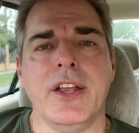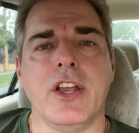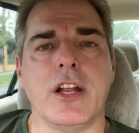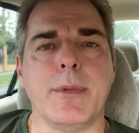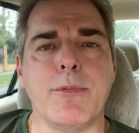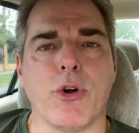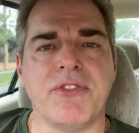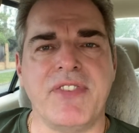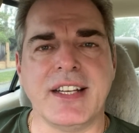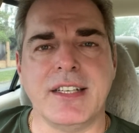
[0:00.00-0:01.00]
You're going to be more
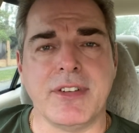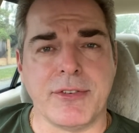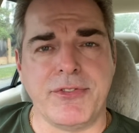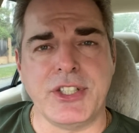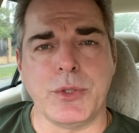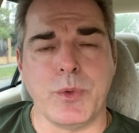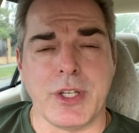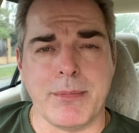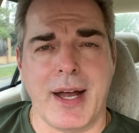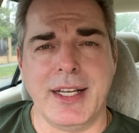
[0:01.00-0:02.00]
effective and efficient with
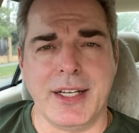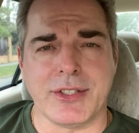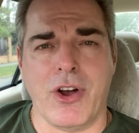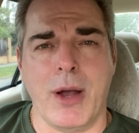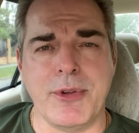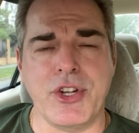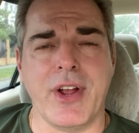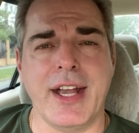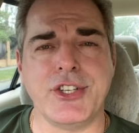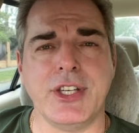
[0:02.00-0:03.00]
your money, your time, and your
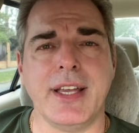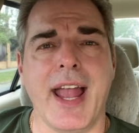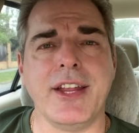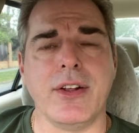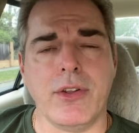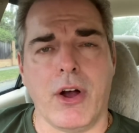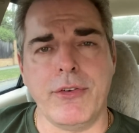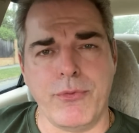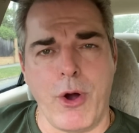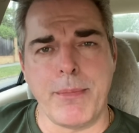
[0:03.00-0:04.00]
energy, and your
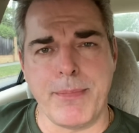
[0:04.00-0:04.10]
life won't